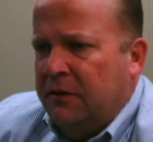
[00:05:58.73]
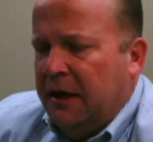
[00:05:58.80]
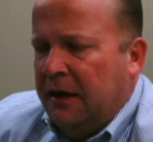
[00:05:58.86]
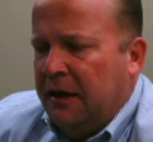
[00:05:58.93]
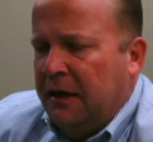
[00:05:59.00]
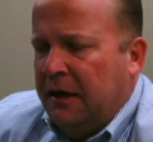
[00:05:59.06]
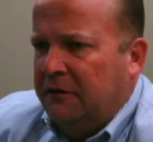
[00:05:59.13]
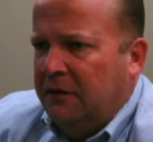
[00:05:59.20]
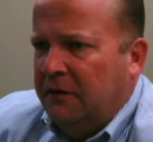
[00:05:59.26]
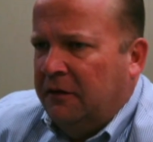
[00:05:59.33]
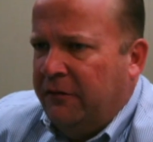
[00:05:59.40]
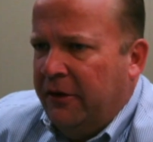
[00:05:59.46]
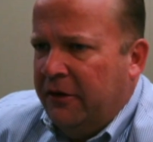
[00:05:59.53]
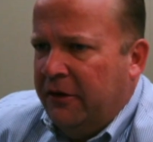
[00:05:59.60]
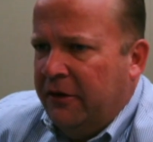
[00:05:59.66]
So yeah,
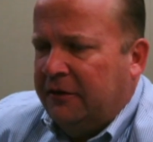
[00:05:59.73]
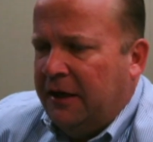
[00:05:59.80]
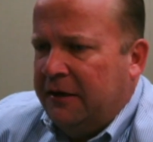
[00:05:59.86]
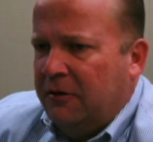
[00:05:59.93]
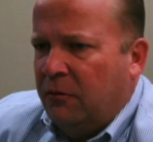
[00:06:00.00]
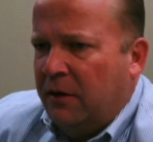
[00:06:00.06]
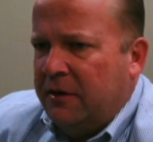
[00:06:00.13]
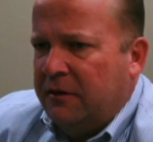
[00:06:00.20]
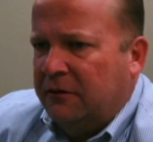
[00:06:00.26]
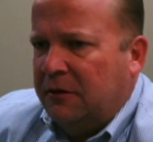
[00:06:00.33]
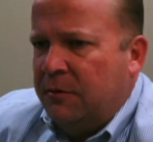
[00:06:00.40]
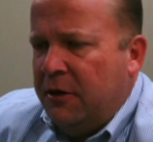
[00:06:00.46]
it's very exciting the